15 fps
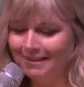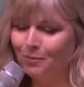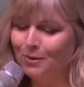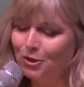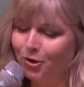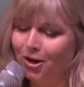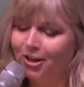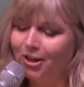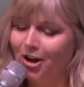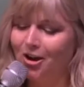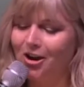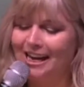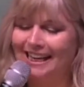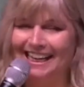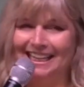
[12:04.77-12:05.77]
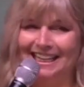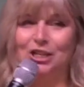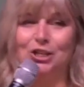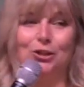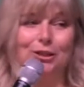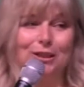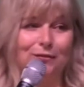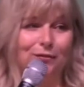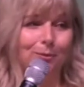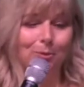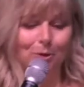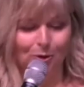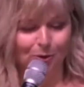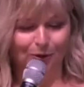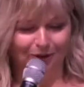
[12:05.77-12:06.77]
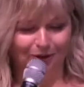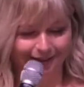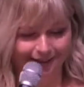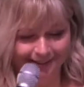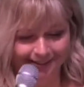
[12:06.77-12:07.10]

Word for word: We try to hide our issues from God.